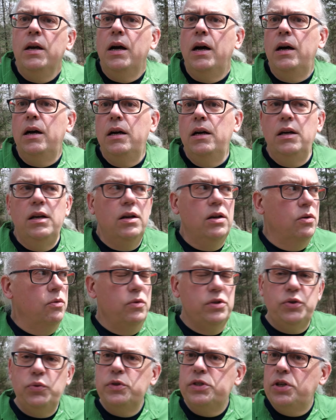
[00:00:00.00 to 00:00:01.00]
uh,
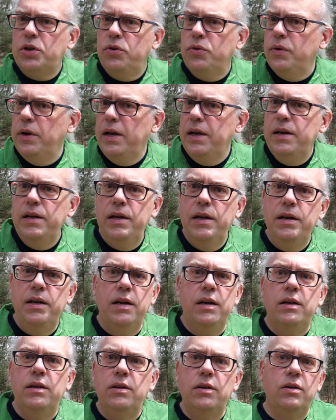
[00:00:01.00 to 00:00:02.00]
which was created
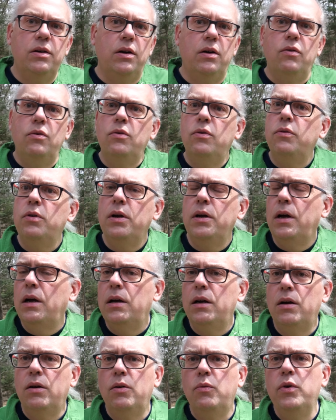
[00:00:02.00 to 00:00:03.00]
oh,
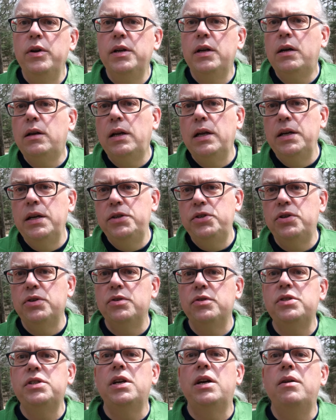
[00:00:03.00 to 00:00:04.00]
uh, when the
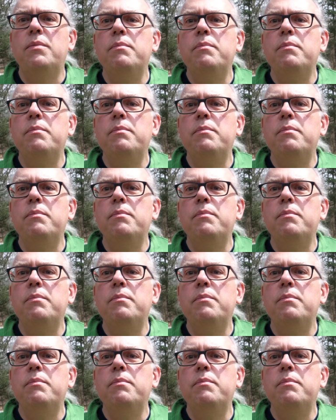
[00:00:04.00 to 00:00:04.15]
glaciers uh,